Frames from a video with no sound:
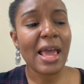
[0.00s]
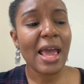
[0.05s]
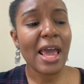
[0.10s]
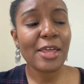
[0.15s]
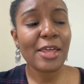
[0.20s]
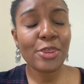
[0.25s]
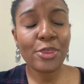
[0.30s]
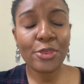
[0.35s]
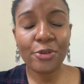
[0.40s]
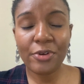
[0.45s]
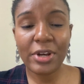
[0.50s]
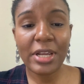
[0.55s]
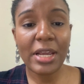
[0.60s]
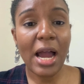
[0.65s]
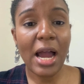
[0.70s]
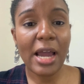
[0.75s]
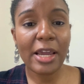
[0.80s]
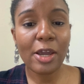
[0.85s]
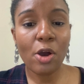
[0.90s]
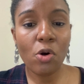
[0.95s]
And three,
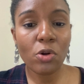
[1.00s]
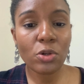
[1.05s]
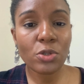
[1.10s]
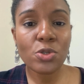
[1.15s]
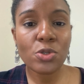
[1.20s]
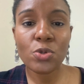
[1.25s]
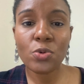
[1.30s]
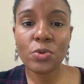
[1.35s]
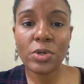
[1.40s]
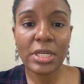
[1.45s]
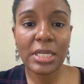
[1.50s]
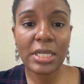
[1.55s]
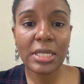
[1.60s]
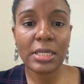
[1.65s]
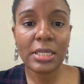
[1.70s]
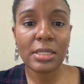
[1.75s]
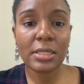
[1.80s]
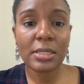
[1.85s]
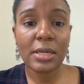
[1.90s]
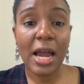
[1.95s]
I also
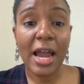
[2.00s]
need